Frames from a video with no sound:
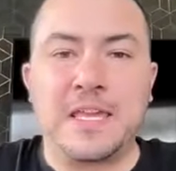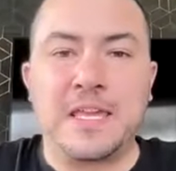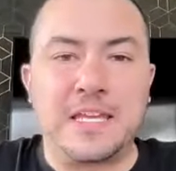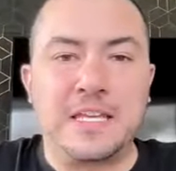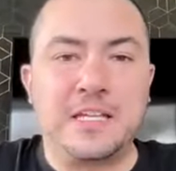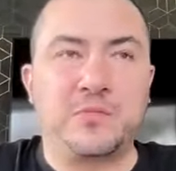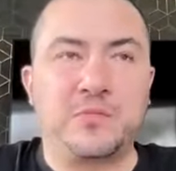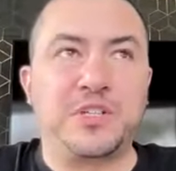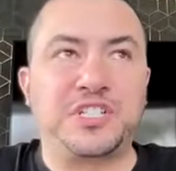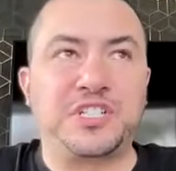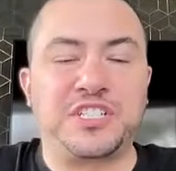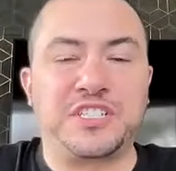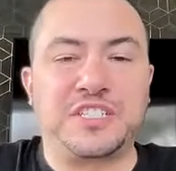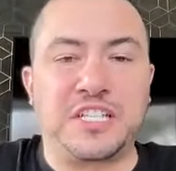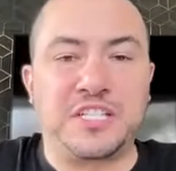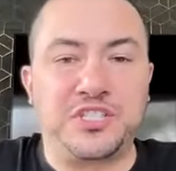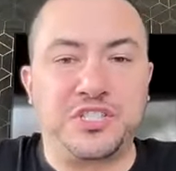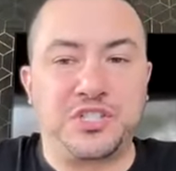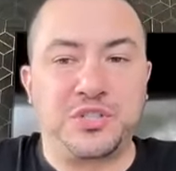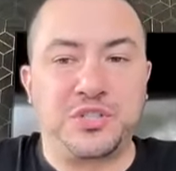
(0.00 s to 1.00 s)
Ian, we just
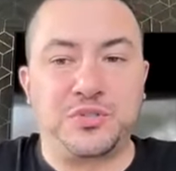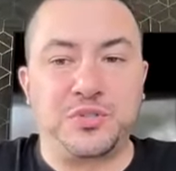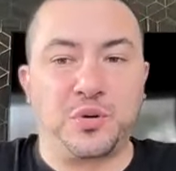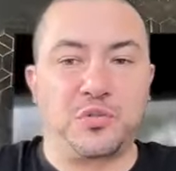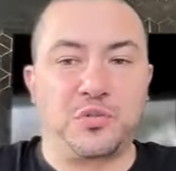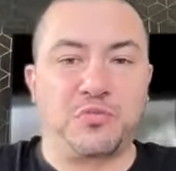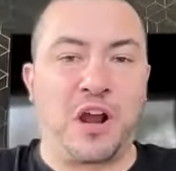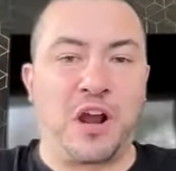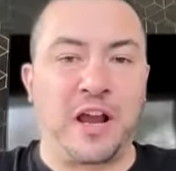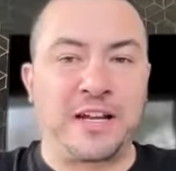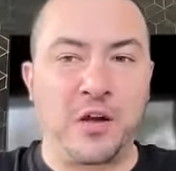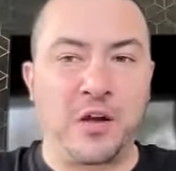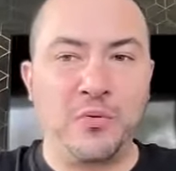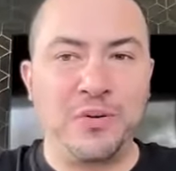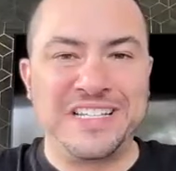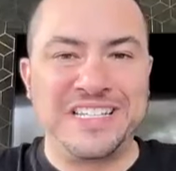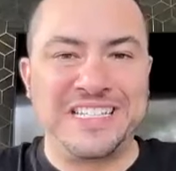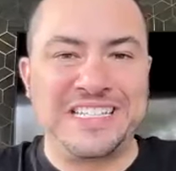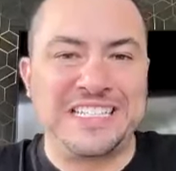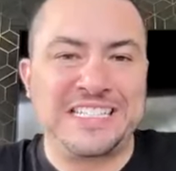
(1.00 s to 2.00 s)
sent you your
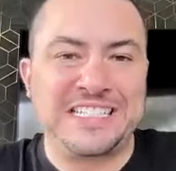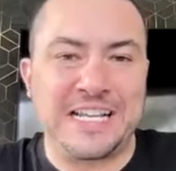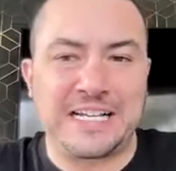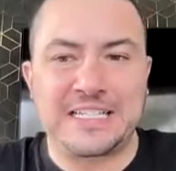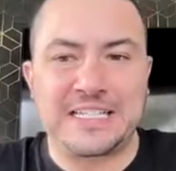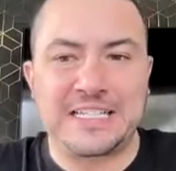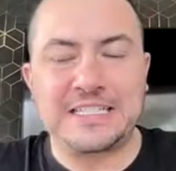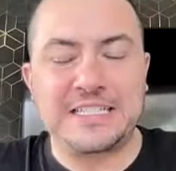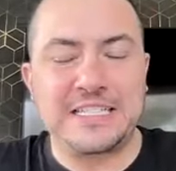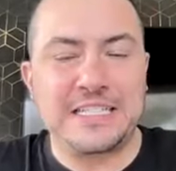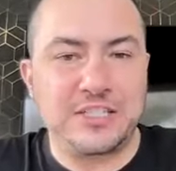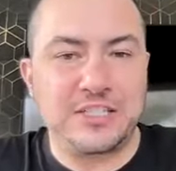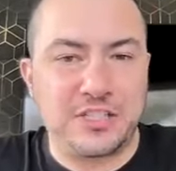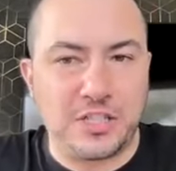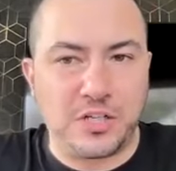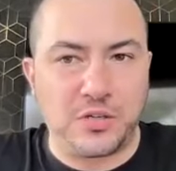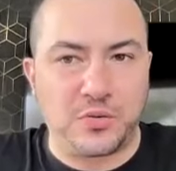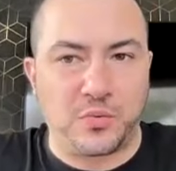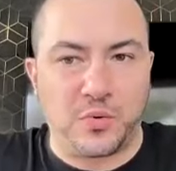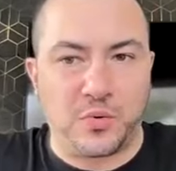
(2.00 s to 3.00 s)
Rhino
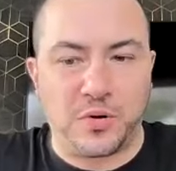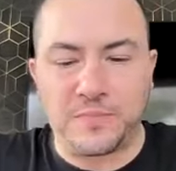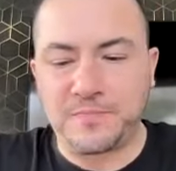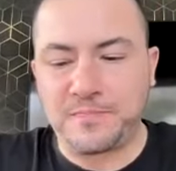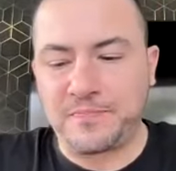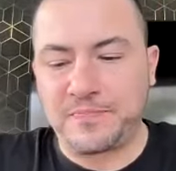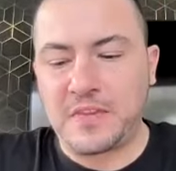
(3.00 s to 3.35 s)
62.